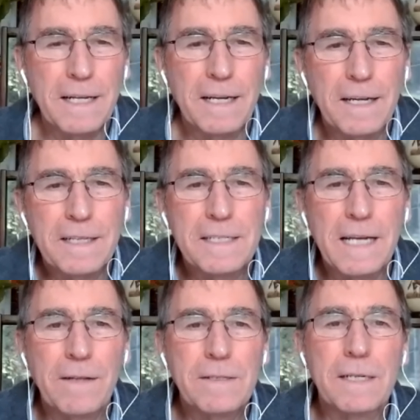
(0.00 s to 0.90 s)
And it
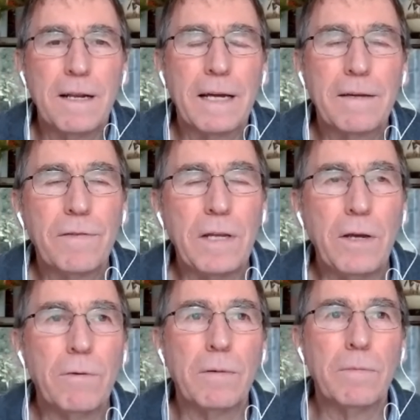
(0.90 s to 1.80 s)
sounds like for
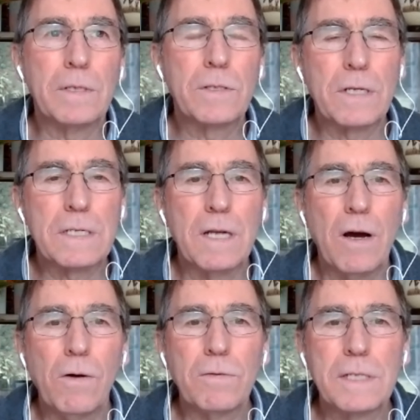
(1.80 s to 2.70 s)
you, it was just a
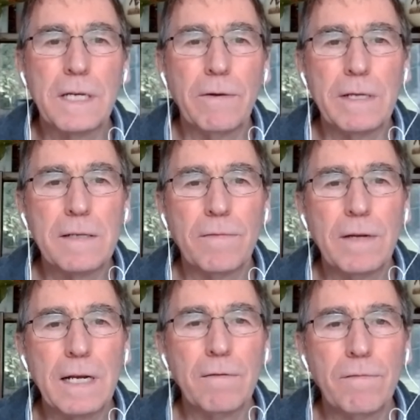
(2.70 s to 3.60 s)
whole series of
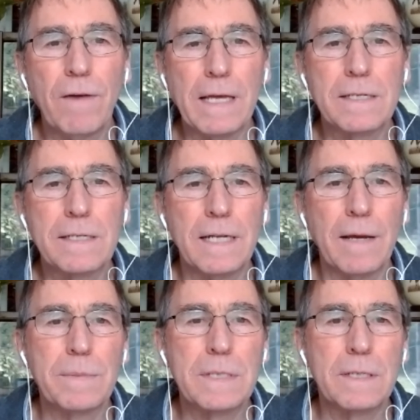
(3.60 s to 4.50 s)
little faith
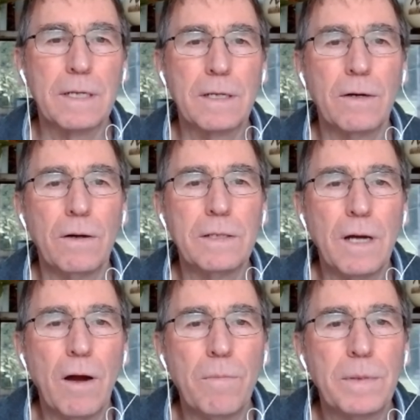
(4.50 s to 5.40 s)
steps that God
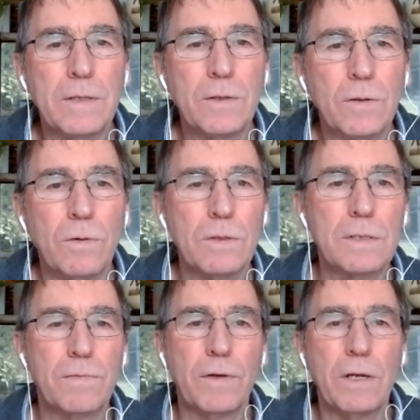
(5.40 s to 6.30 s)
opened
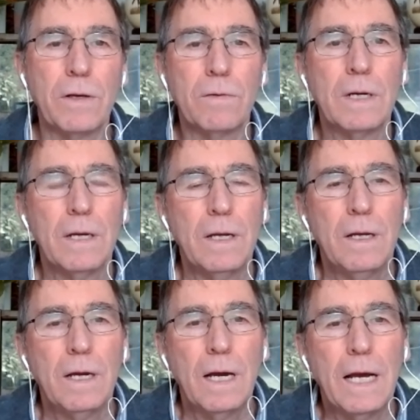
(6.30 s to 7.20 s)
doors for you
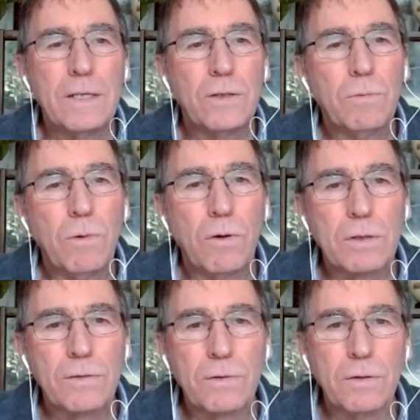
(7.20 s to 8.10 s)
as you walked
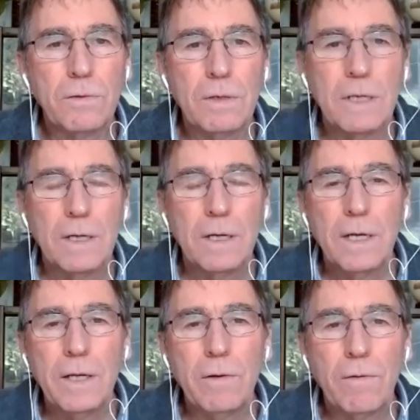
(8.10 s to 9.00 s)
through
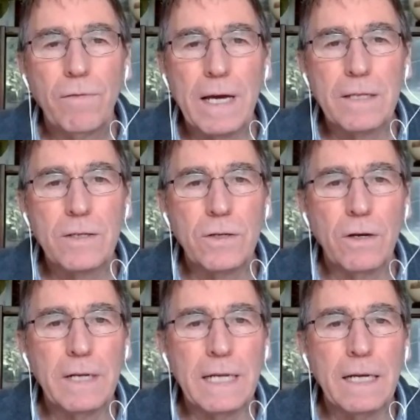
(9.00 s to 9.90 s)
your faith
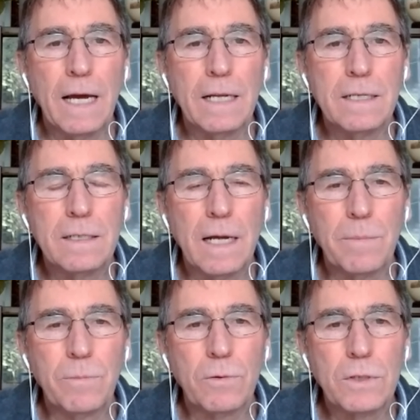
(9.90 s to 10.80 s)
journey and
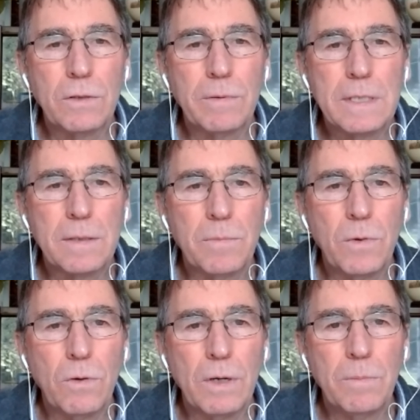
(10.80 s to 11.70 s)
brought you into
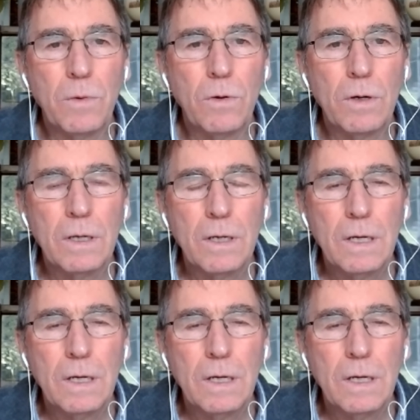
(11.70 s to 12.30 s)
more and more